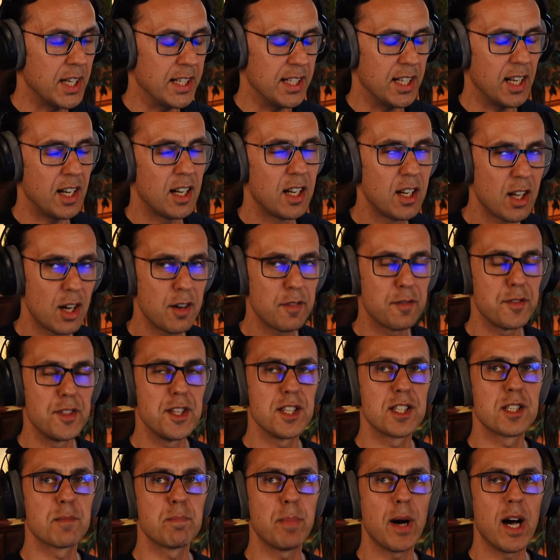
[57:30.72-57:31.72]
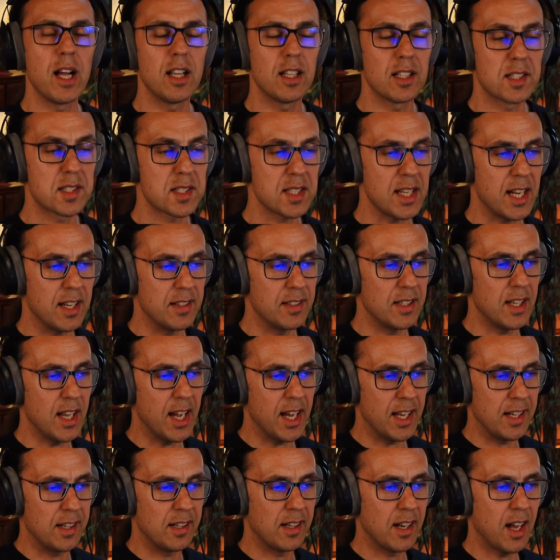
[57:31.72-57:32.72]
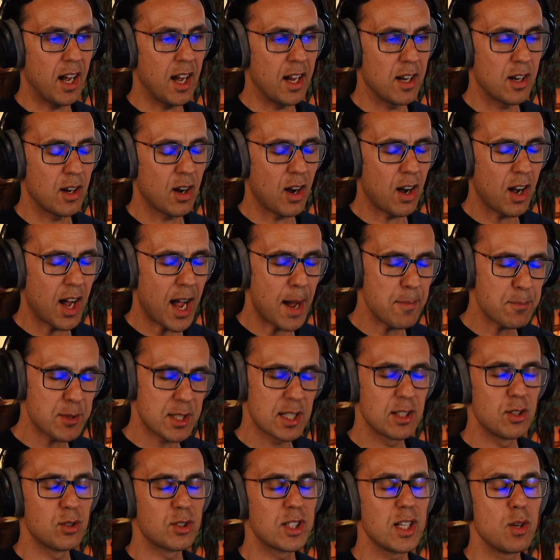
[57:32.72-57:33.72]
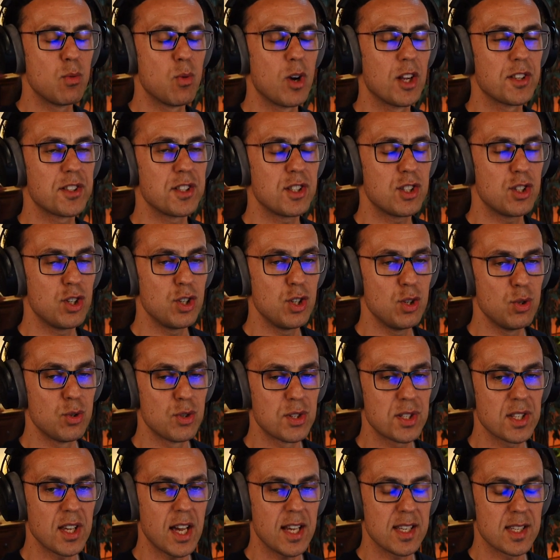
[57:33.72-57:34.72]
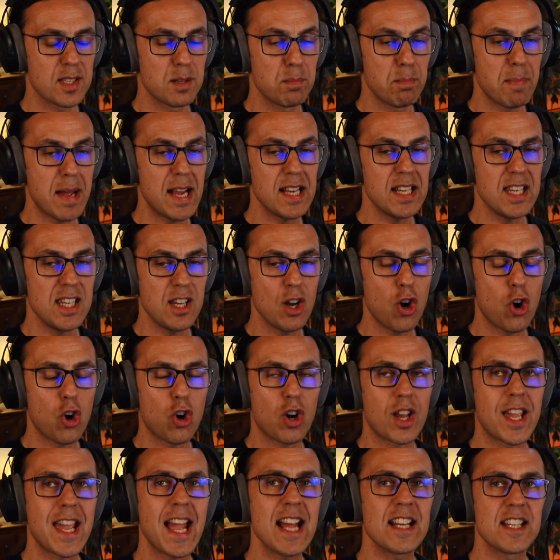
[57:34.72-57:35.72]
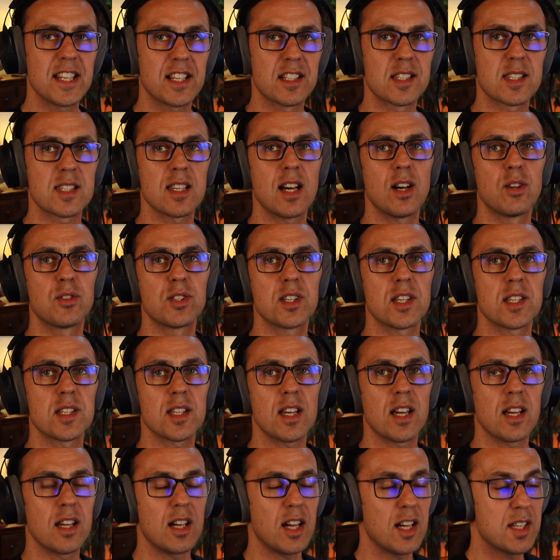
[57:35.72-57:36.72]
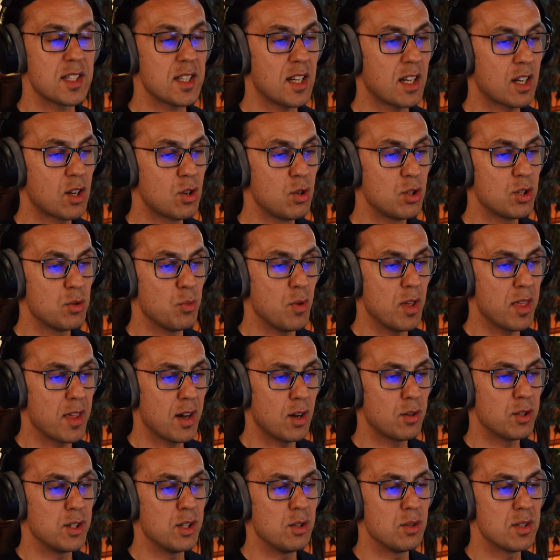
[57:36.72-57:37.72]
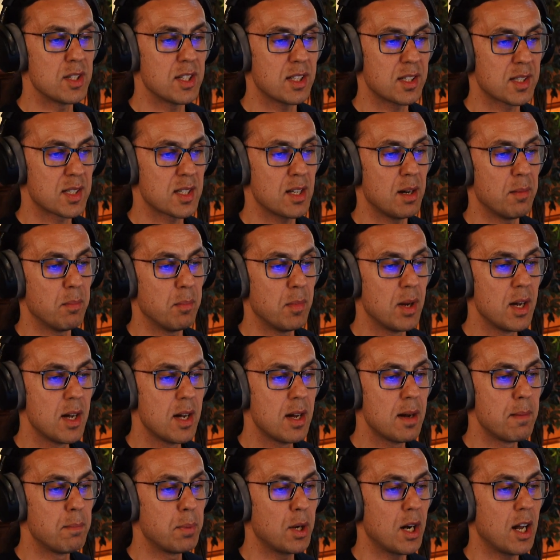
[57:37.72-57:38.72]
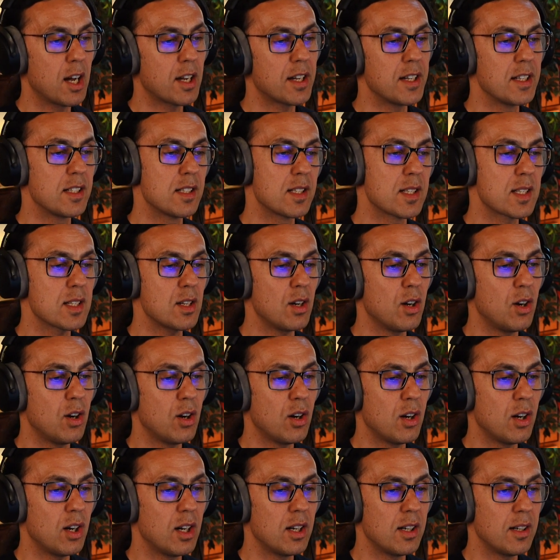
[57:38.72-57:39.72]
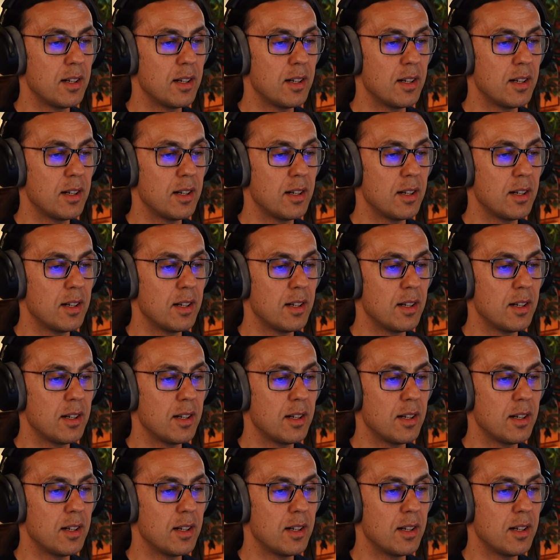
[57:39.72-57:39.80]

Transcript: And I love this pulse, and I absolutely wanted to use as many organic sounds as I could without using some plugins or